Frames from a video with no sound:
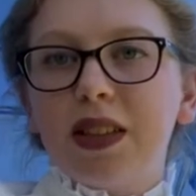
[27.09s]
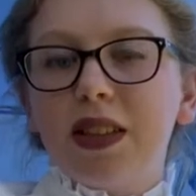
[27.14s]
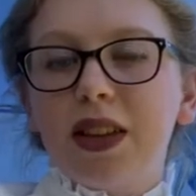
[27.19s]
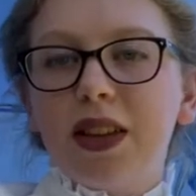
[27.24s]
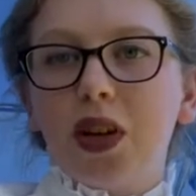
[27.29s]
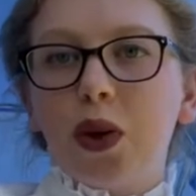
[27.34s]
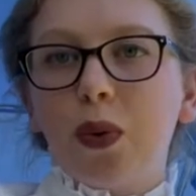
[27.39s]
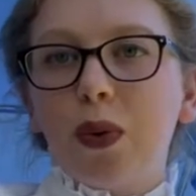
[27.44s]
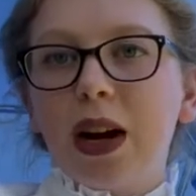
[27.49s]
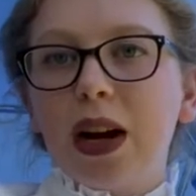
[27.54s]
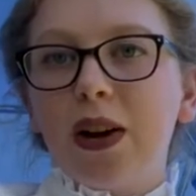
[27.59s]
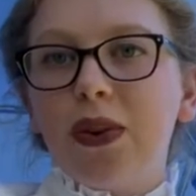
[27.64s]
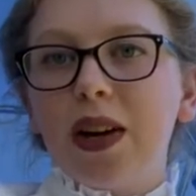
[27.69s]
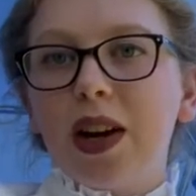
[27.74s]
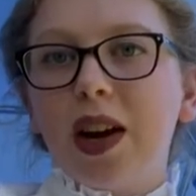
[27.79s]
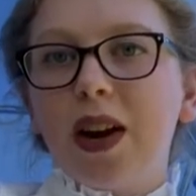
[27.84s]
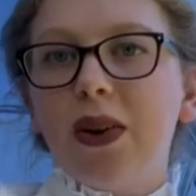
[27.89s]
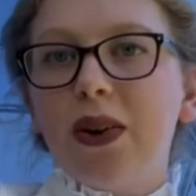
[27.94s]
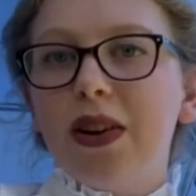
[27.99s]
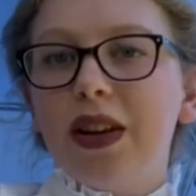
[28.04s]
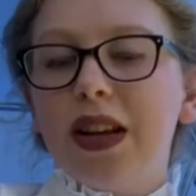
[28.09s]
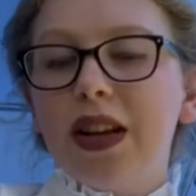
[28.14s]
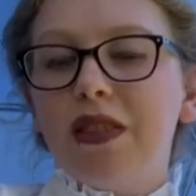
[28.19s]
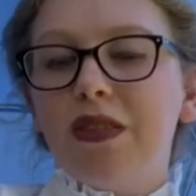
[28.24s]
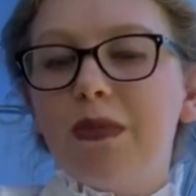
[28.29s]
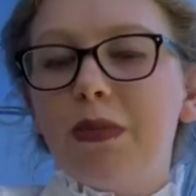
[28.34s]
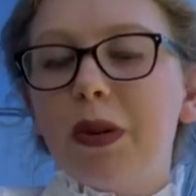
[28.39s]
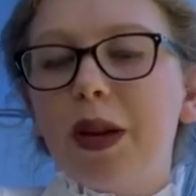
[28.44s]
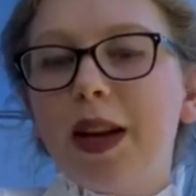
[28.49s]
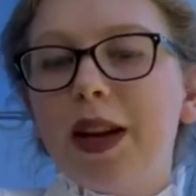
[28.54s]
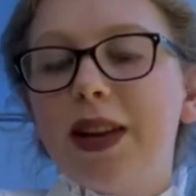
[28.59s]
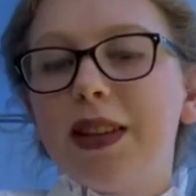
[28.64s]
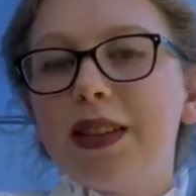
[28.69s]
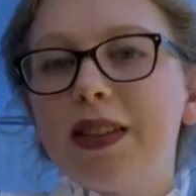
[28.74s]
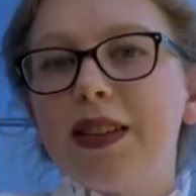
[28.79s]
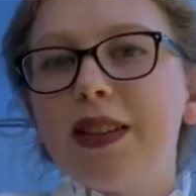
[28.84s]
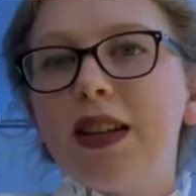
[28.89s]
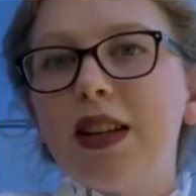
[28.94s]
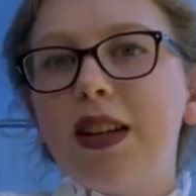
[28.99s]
they crowd out native plants.